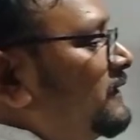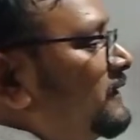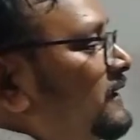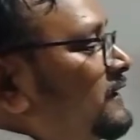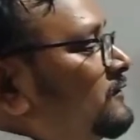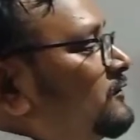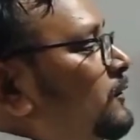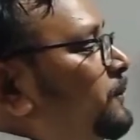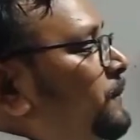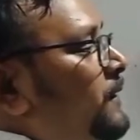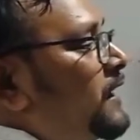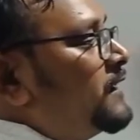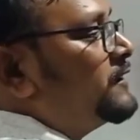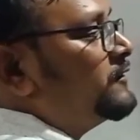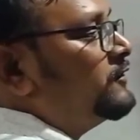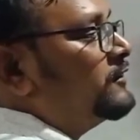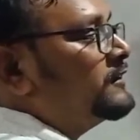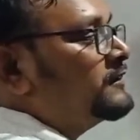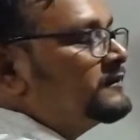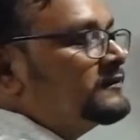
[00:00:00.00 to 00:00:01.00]
In case of
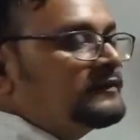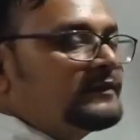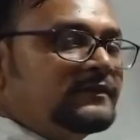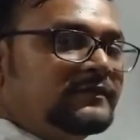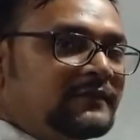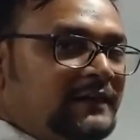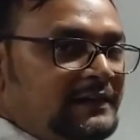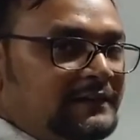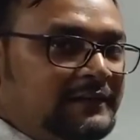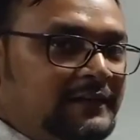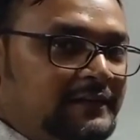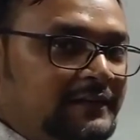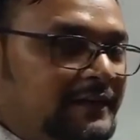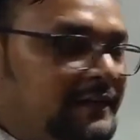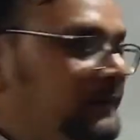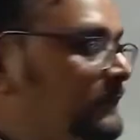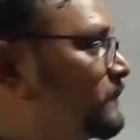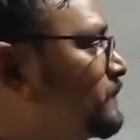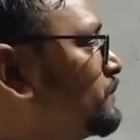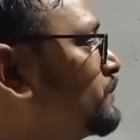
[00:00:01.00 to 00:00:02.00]
pyrrole, it is inside the
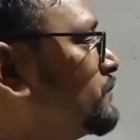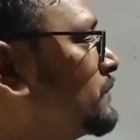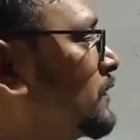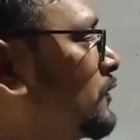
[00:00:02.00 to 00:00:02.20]
ring.